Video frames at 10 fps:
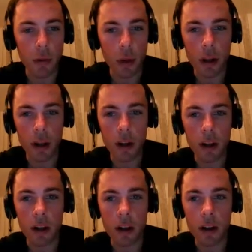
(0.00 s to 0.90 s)

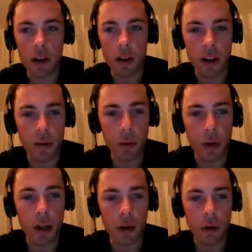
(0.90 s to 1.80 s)
everything in
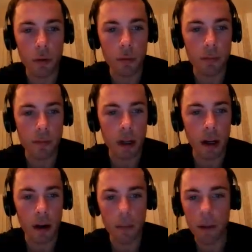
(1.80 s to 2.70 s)
every little
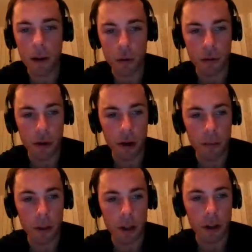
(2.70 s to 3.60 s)
climb that you
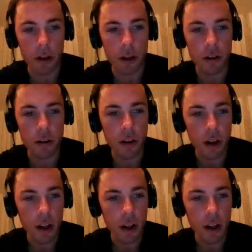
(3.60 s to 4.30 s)
find, because